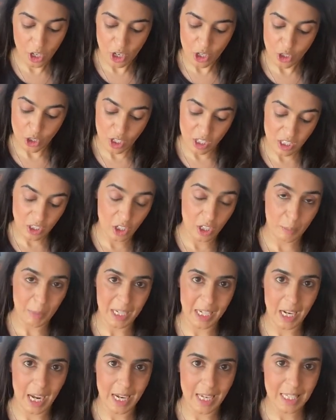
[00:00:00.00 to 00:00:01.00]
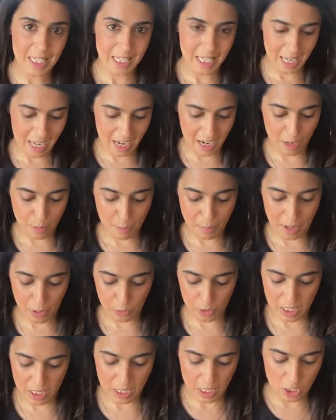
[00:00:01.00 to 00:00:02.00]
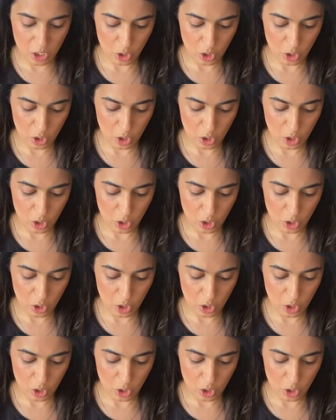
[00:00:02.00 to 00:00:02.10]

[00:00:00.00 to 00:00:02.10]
so it's going to be nice and bouncy.